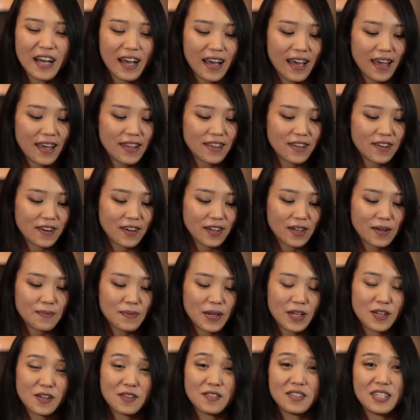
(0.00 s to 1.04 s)
and they're going to
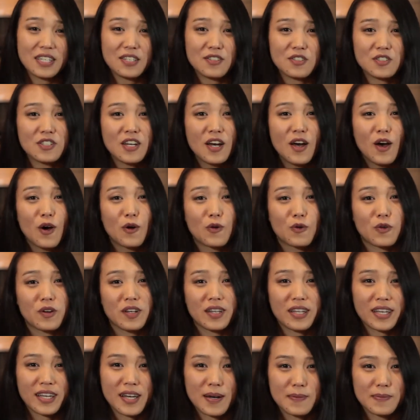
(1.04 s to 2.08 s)
make your dish
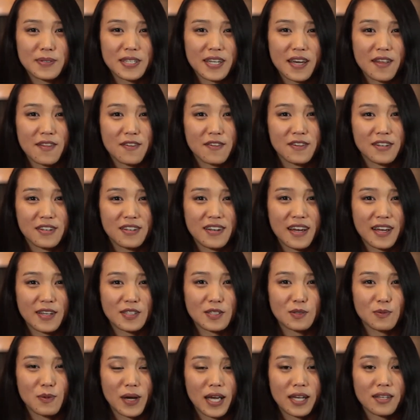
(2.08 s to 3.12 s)
really come together in a
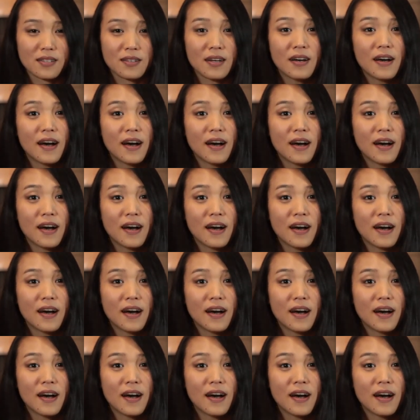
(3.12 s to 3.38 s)
nice way.